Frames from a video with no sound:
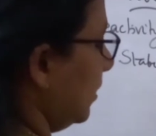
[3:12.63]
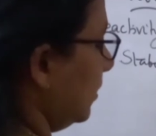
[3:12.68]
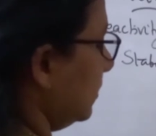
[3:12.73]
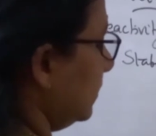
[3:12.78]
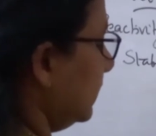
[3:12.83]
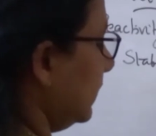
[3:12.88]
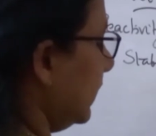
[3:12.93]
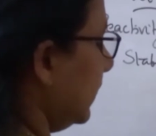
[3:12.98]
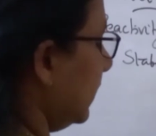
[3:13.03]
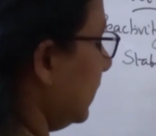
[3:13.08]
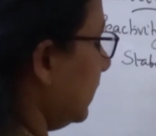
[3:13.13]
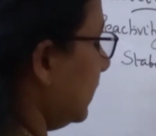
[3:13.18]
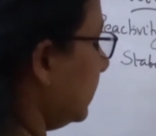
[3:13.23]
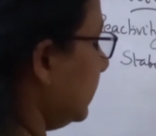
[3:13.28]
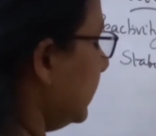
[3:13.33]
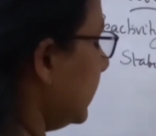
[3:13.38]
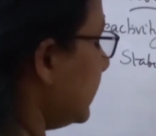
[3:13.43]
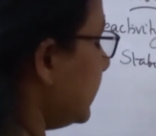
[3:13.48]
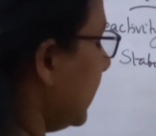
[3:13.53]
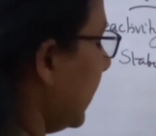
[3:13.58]

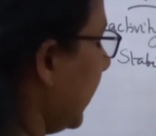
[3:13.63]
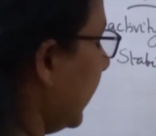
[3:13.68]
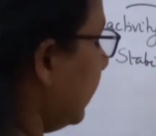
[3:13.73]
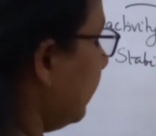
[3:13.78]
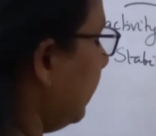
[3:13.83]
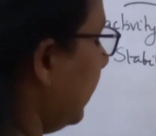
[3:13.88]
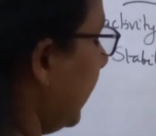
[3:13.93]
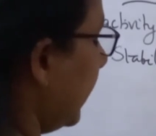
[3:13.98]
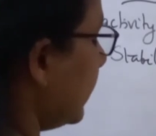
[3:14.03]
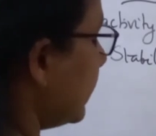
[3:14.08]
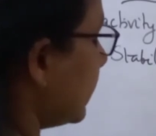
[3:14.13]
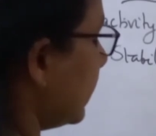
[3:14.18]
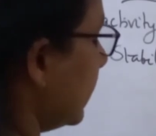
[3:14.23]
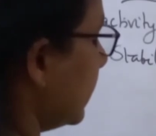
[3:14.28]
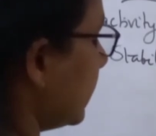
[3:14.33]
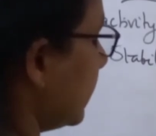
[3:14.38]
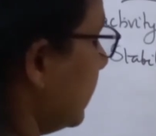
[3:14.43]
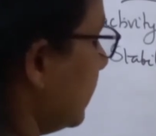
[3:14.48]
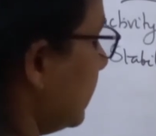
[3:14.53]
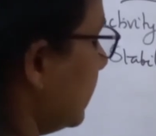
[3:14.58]
the
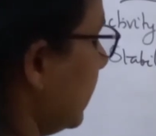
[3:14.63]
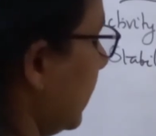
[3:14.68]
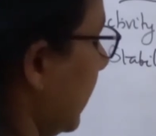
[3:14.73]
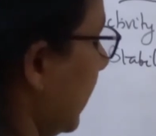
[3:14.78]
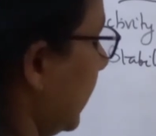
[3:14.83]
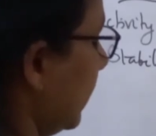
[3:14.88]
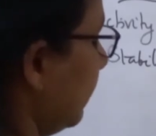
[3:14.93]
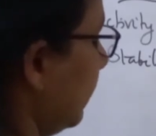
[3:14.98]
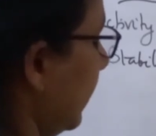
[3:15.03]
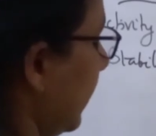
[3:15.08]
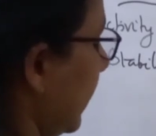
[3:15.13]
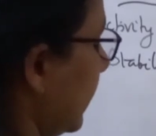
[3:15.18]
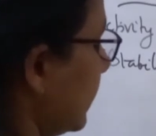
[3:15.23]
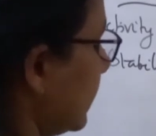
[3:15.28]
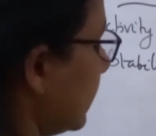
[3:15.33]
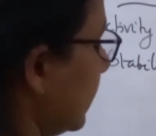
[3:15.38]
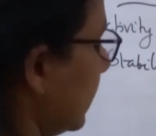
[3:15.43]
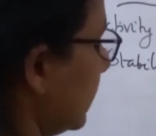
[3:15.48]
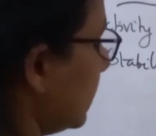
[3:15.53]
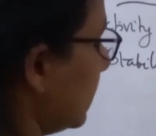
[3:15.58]
hybridization
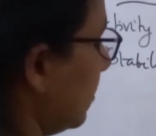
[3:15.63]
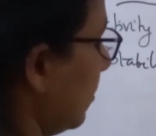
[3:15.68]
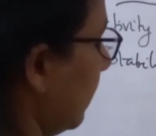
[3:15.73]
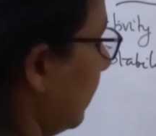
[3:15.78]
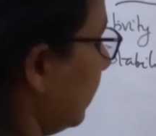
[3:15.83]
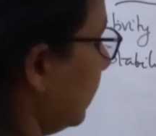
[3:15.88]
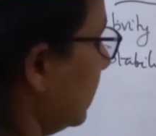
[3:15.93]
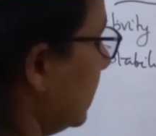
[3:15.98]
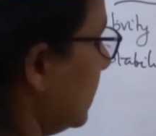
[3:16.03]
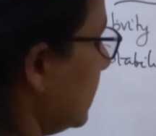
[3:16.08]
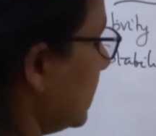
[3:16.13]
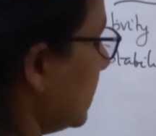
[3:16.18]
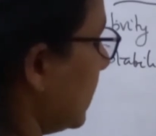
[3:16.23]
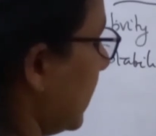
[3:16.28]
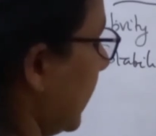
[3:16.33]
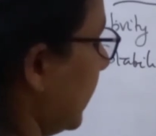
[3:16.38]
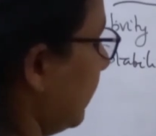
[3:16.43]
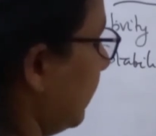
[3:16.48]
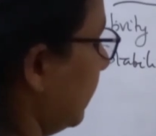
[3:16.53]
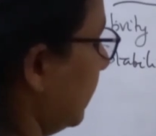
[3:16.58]
of this
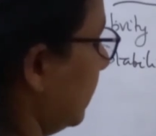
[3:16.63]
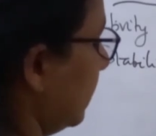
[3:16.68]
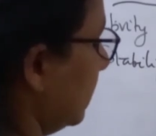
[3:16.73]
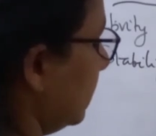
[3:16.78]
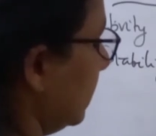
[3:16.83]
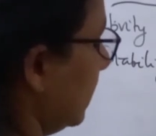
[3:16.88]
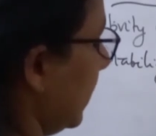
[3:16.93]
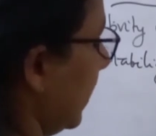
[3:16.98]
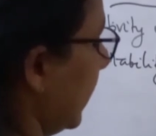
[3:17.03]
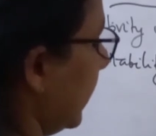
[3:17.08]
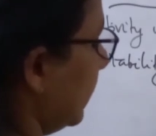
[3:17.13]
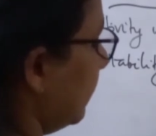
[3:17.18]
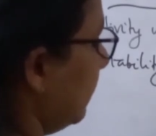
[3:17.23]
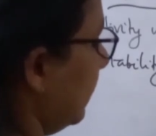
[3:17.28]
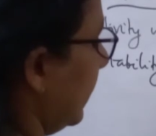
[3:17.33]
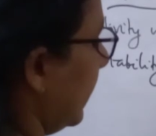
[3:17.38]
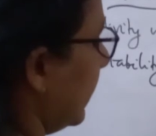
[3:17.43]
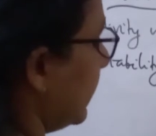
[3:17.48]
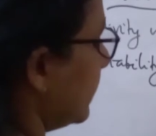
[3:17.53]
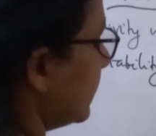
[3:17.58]
type, the
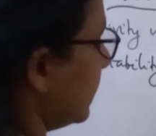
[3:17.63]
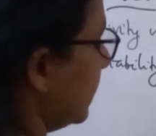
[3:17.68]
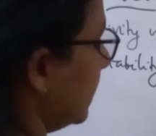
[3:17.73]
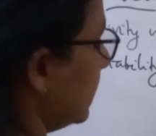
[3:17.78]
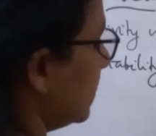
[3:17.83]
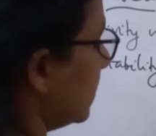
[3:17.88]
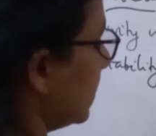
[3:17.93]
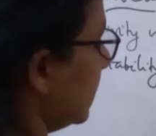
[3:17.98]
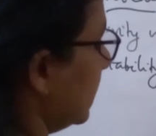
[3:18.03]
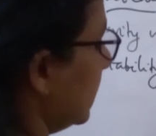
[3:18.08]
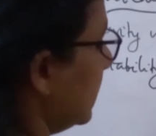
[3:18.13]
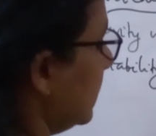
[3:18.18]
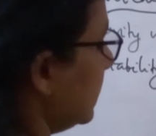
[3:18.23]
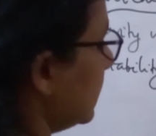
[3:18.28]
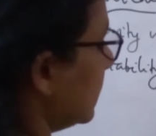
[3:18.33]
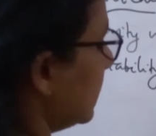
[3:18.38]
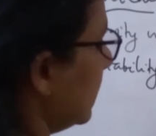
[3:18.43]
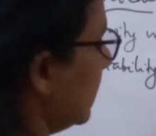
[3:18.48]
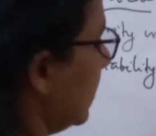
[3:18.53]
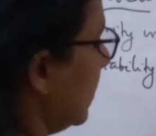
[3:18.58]
hybridization
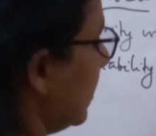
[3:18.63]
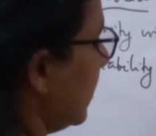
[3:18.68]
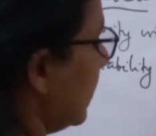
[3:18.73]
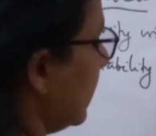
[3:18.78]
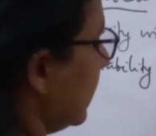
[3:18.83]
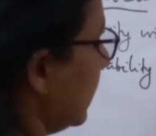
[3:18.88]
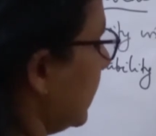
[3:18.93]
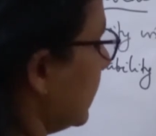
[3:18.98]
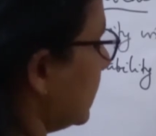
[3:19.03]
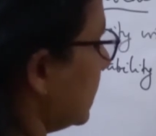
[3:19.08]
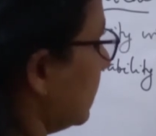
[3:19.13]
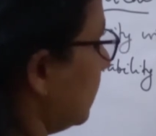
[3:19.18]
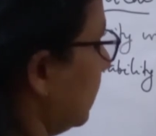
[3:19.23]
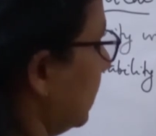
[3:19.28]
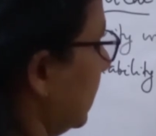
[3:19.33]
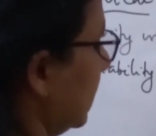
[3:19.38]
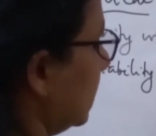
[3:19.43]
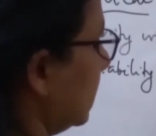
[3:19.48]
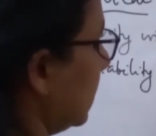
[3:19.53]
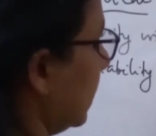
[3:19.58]
is
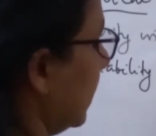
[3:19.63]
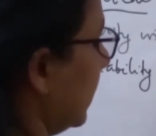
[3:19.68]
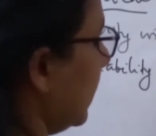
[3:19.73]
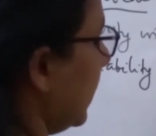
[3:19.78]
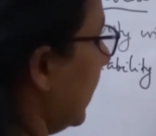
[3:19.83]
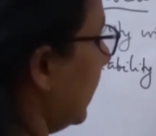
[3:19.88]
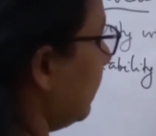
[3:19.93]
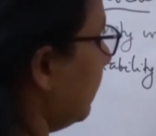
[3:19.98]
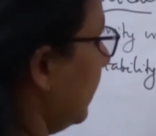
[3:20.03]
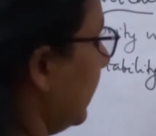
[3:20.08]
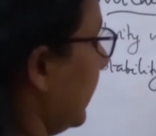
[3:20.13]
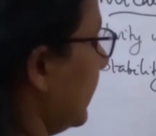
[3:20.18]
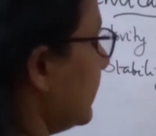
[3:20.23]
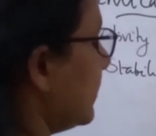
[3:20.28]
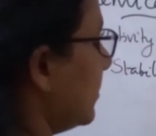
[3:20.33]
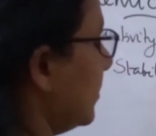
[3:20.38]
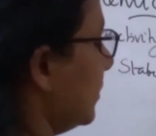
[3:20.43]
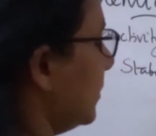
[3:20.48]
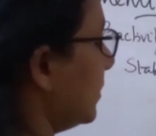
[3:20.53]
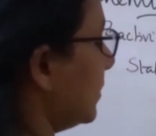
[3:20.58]
sp3
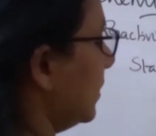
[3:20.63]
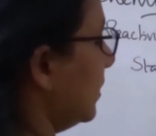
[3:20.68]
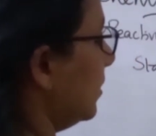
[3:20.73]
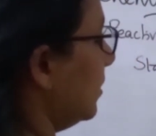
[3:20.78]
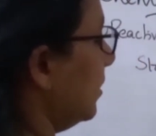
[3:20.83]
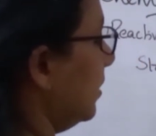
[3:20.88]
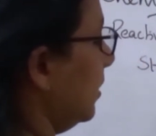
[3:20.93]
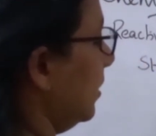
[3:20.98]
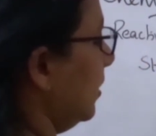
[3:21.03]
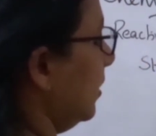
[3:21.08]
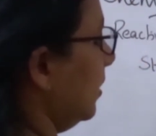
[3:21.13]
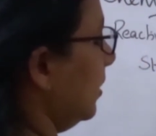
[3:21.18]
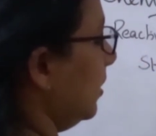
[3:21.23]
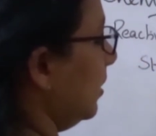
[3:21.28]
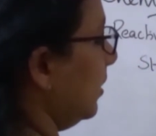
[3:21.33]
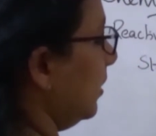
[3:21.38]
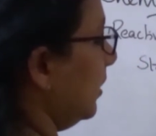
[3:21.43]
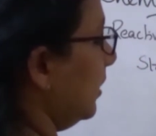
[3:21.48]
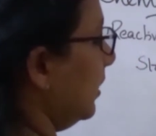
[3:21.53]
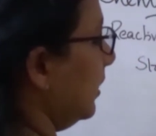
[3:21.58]
hybridization
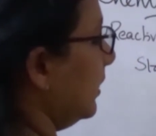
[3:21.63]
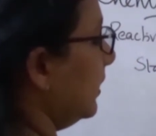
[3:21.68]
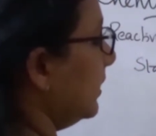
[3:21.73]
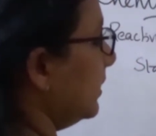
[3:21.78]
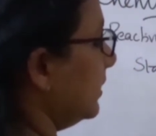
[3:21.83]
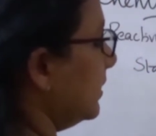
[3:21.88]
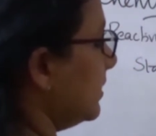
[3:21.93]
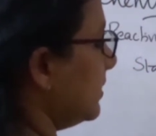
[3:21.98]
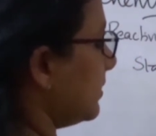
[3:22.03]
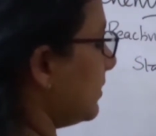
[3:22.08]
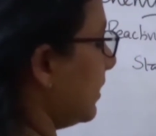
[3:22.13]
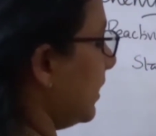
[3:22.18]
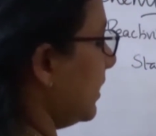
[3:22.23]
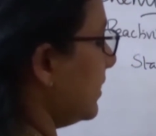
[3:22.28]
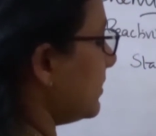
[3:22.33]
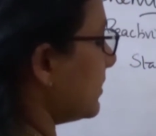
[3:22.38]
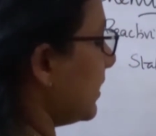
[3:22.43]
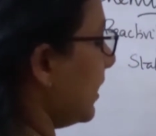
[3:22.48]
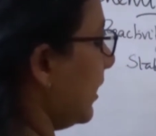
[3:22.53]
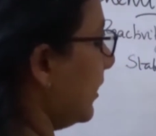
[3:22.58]
in this
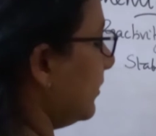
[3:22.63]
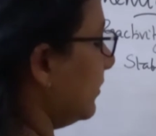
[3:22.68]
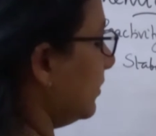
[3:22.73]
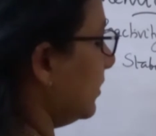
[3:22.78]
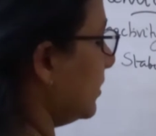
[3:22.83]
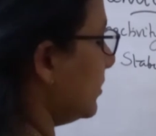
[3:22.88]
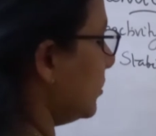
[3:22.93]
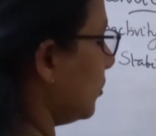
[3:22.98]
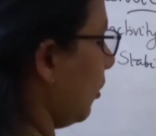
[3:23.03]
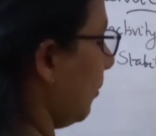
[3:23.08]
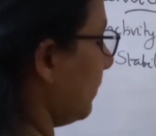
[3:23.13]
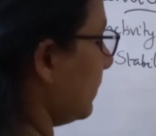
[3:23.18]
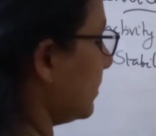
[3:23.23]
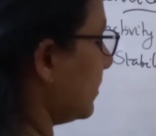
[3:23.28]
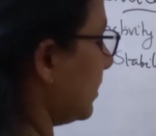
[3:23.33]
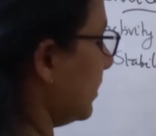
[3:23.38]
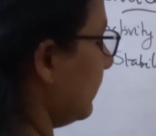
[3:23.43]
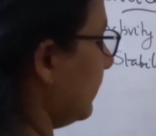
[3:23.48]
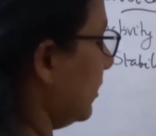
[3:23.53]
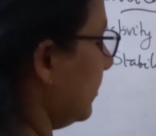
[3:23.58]
case, and the
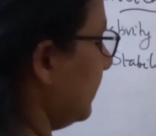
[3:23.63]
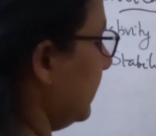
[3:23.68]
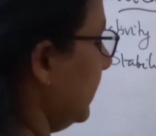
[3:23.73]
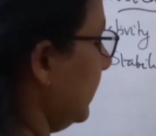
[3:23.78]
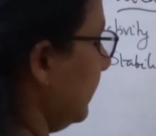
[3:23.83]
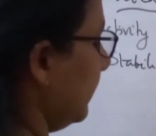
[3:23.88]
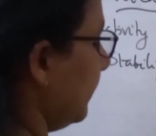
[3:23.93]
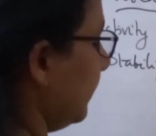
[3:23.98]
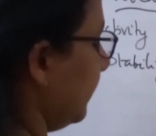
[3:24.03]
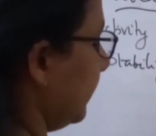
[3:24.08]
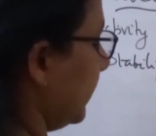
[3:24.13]
geometry will be